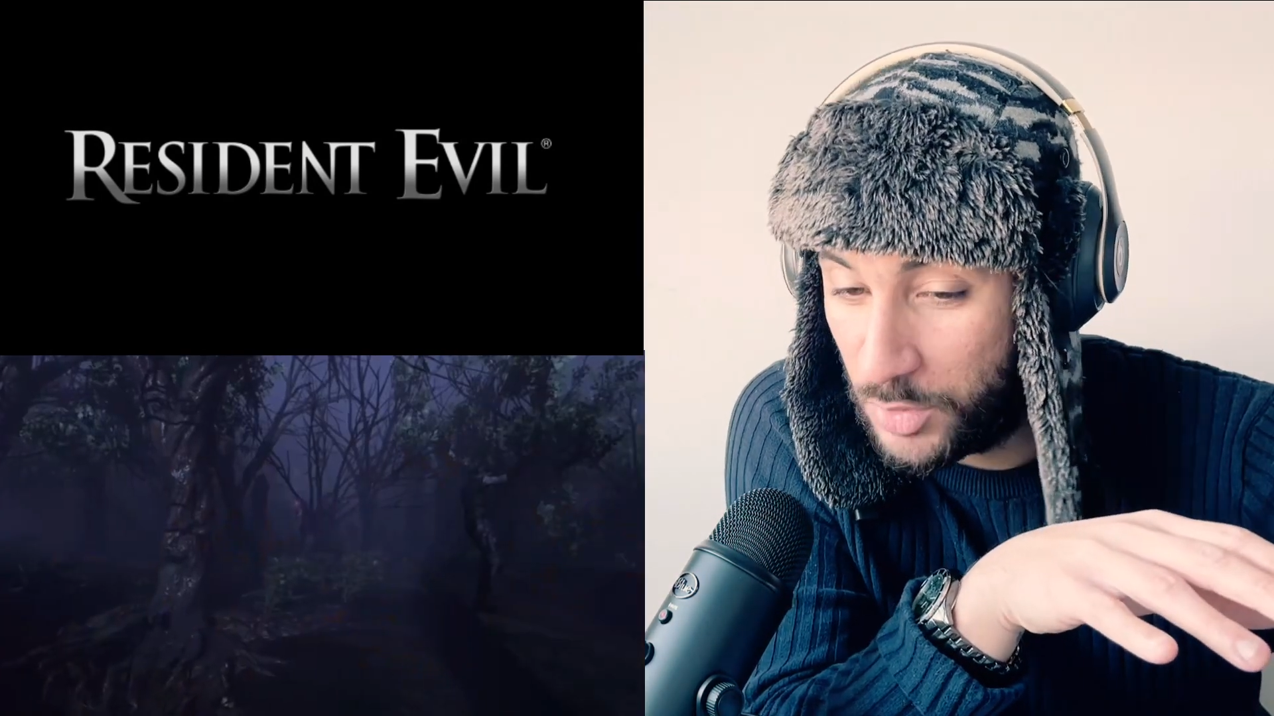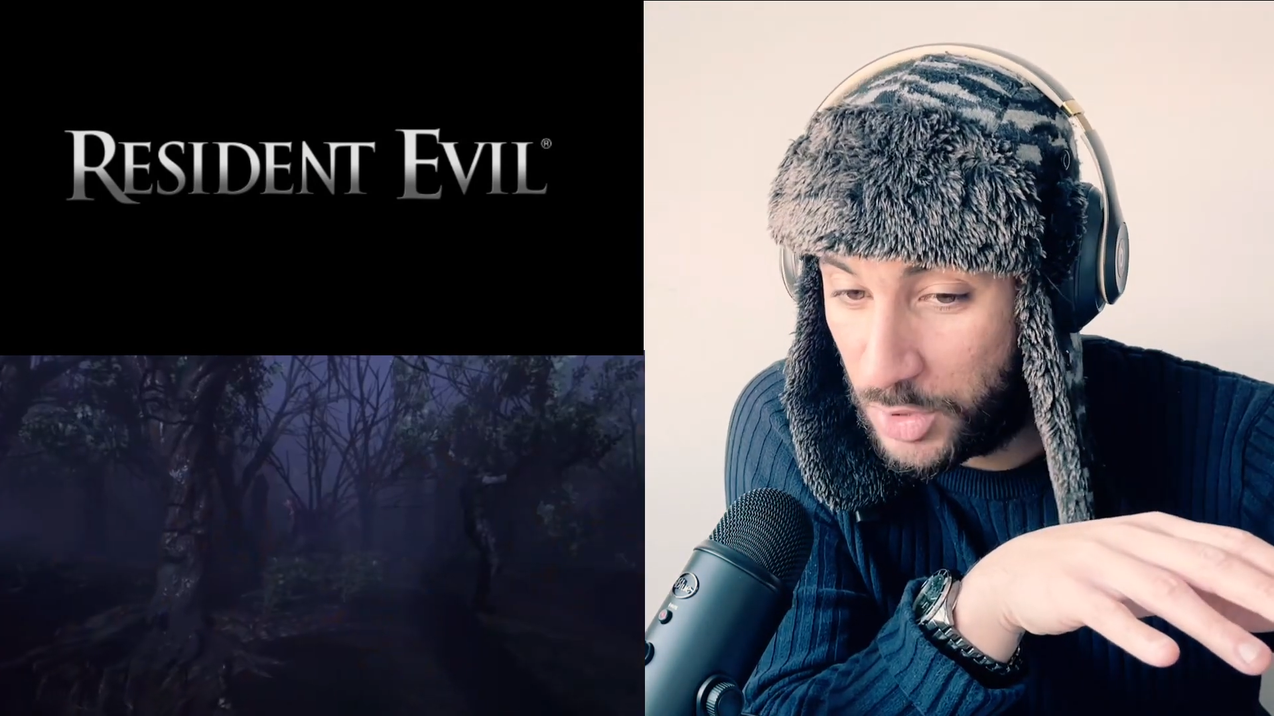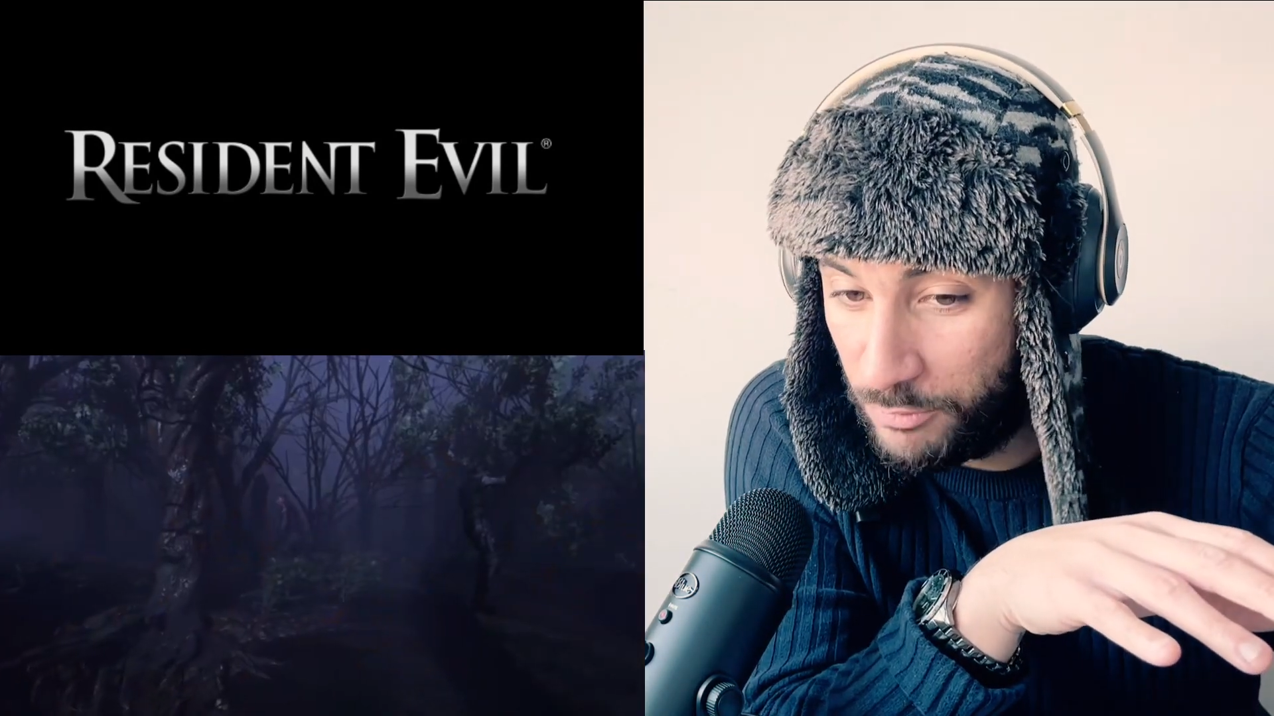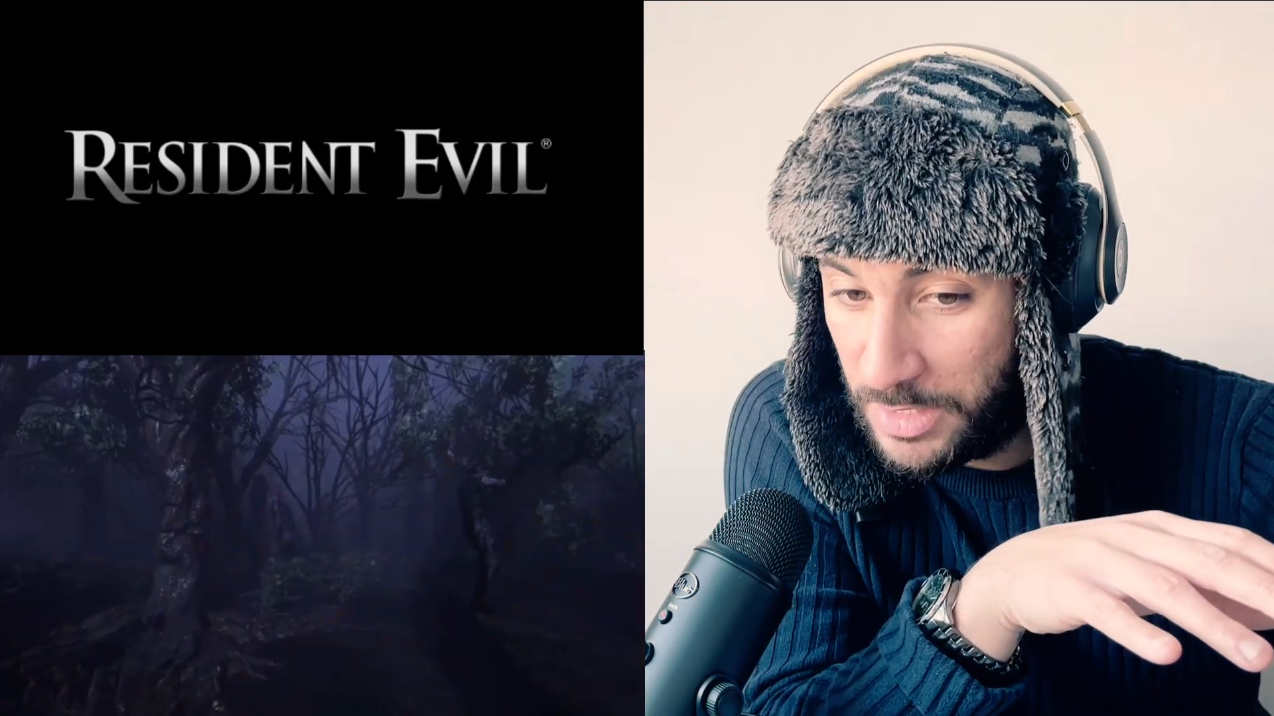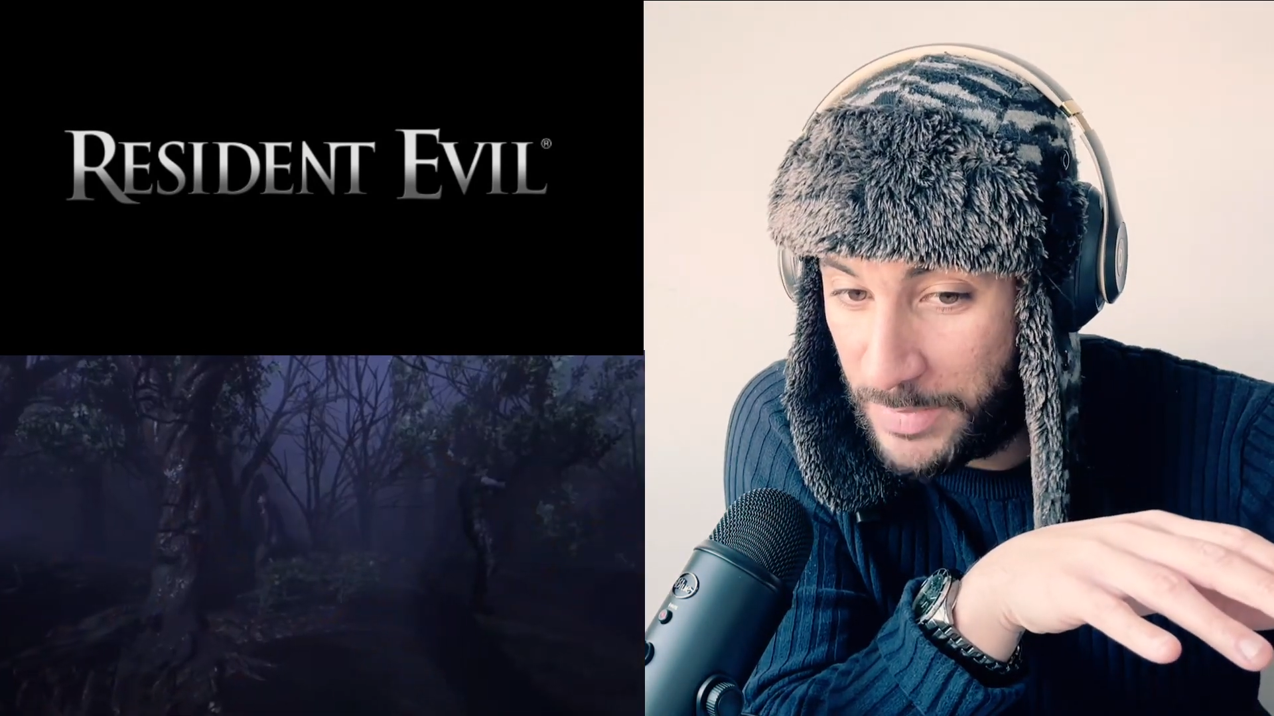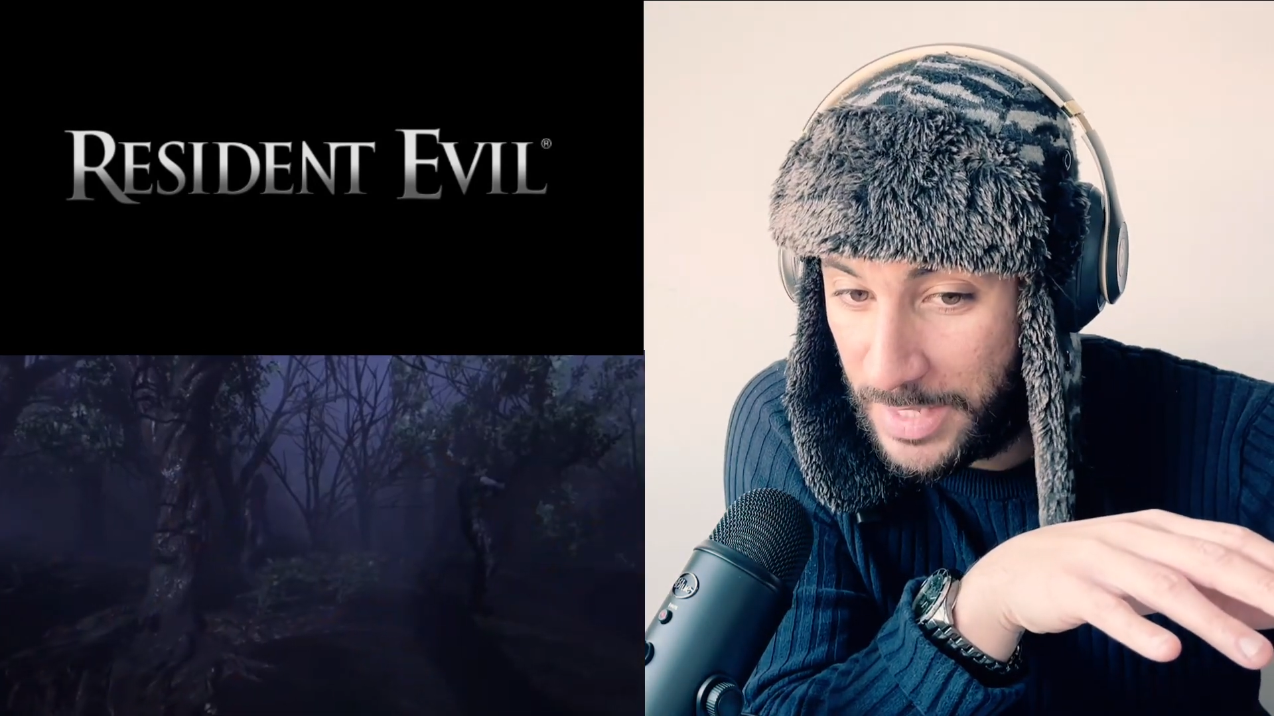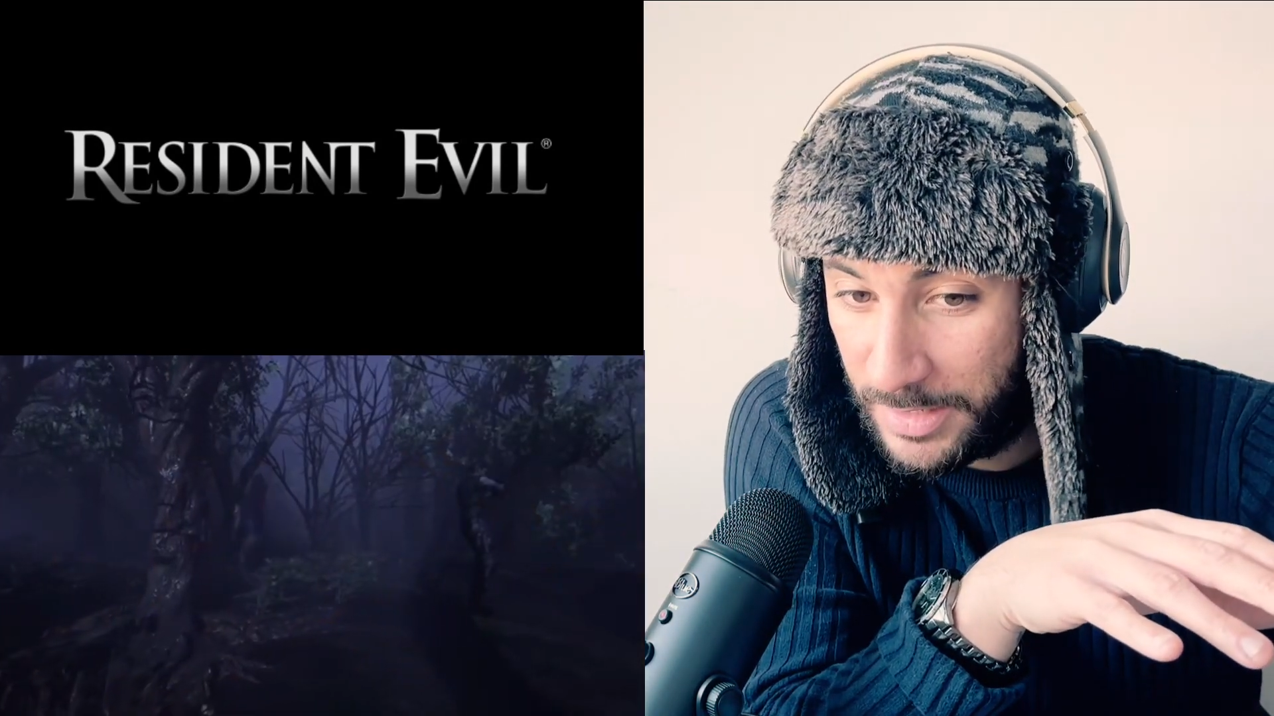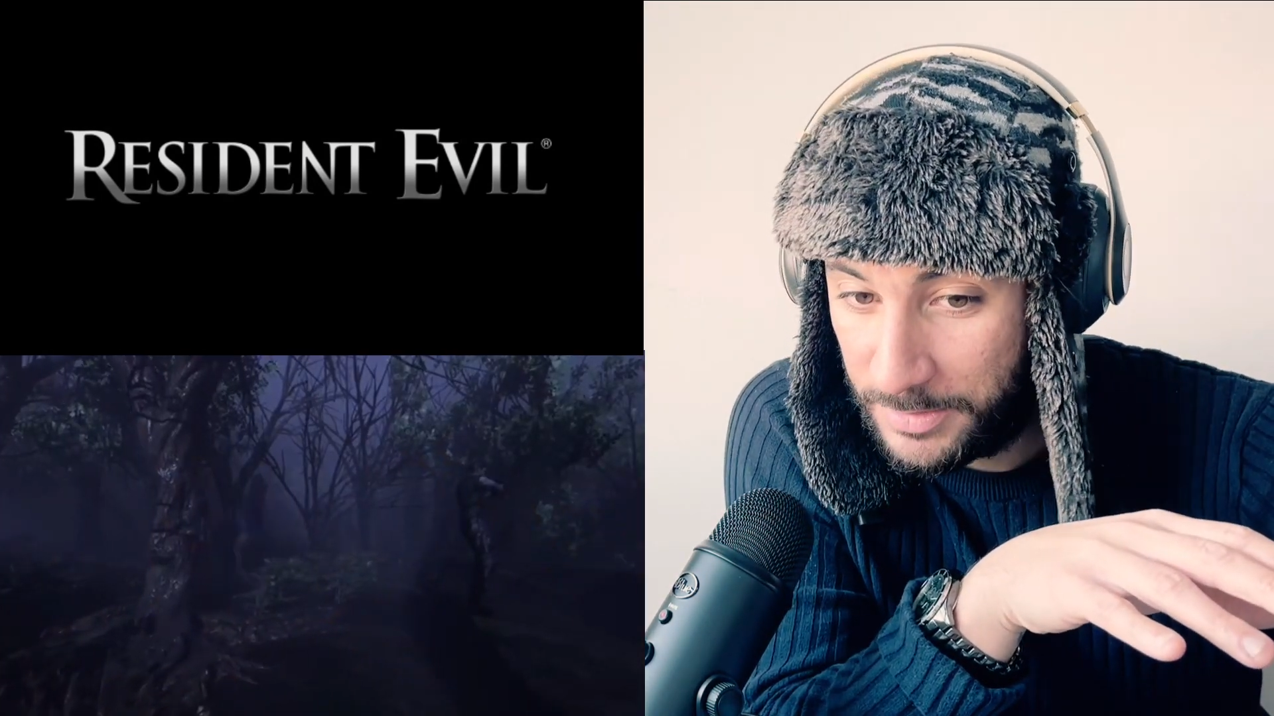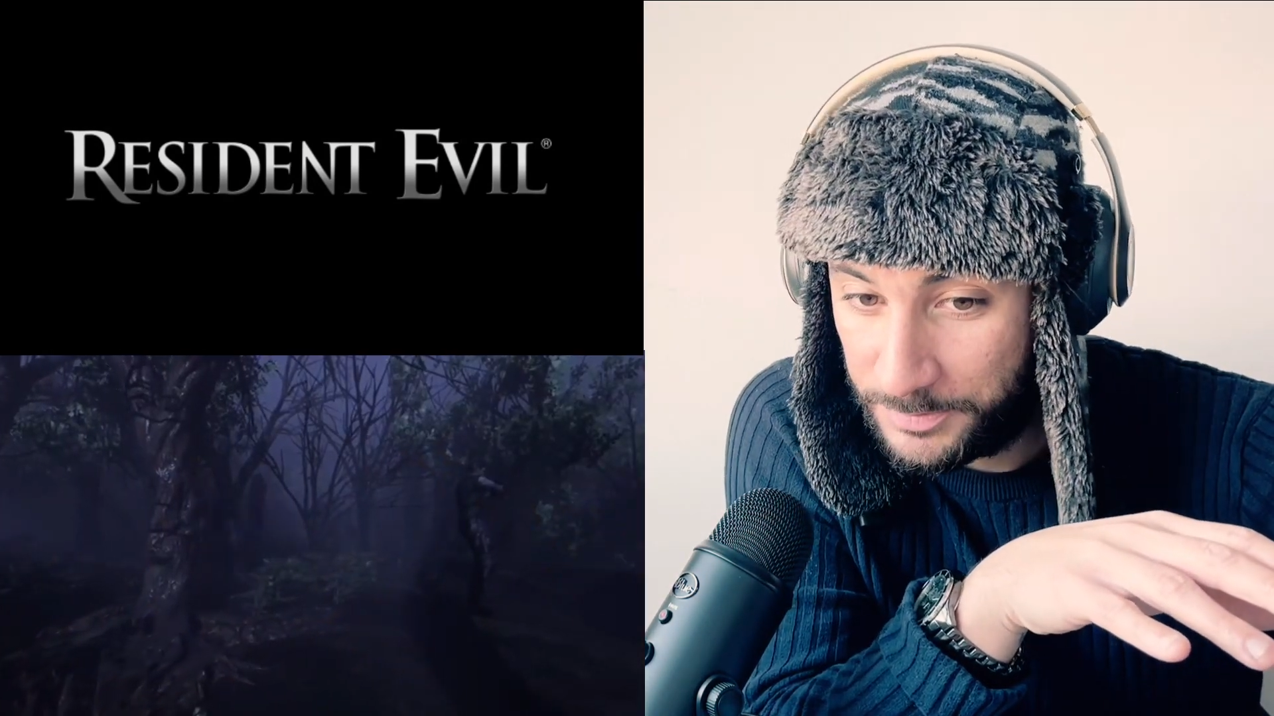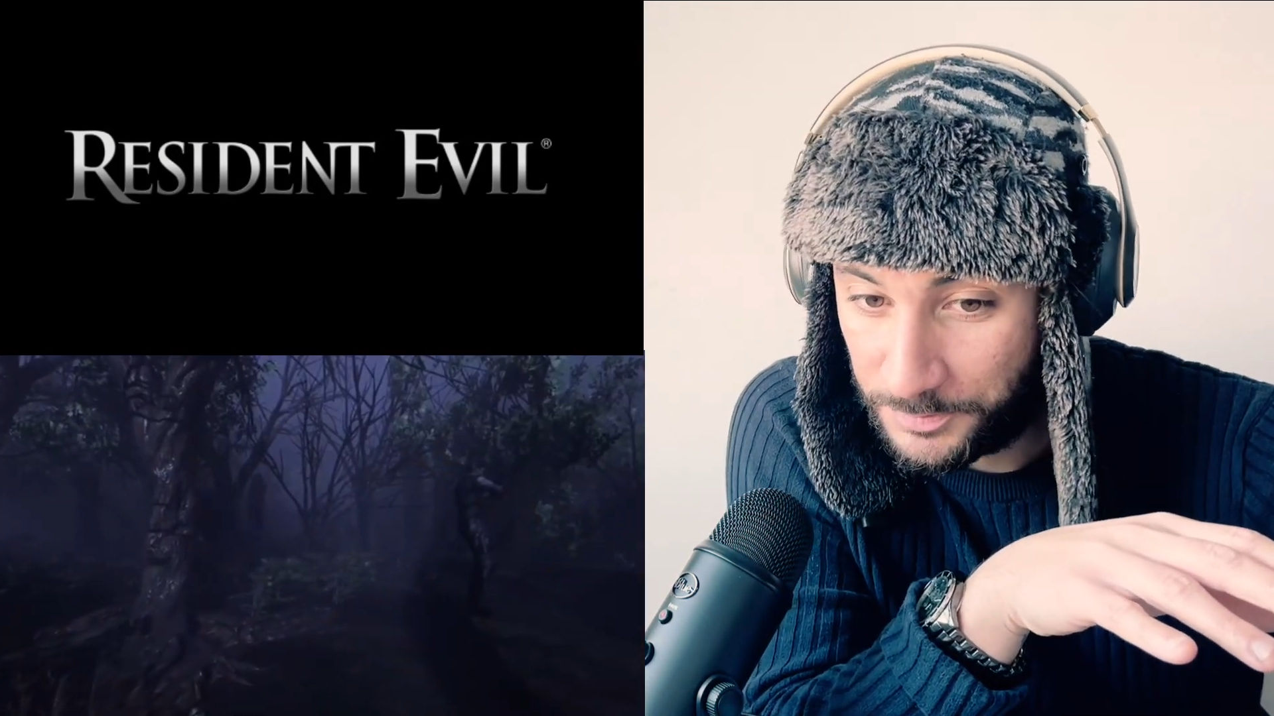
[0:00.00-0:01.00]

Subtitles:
Evil 2 Remake